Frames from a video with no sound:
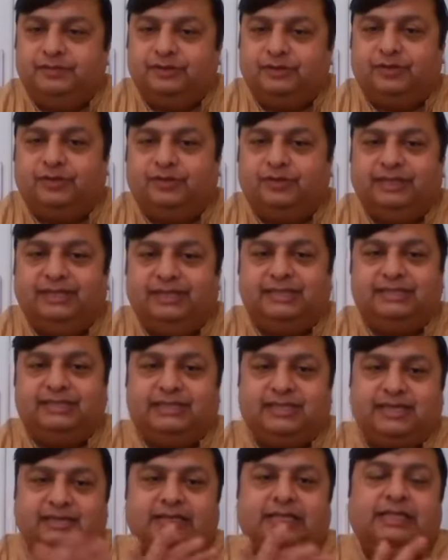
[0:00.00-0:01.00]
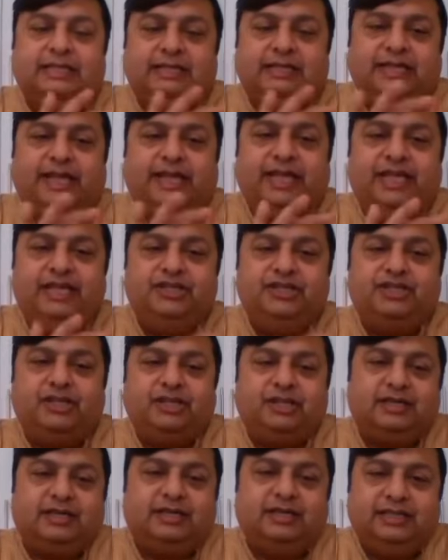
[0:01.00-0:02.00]
So this is in
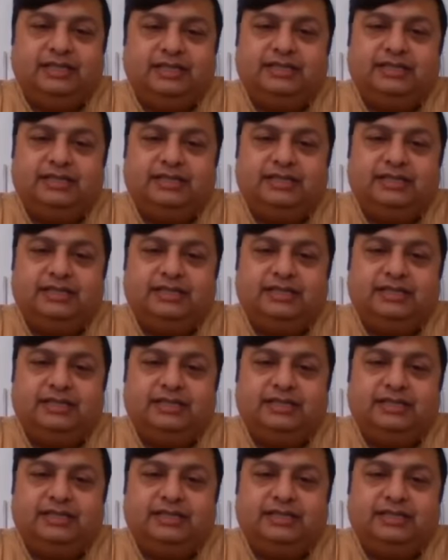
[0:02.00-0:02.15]
general,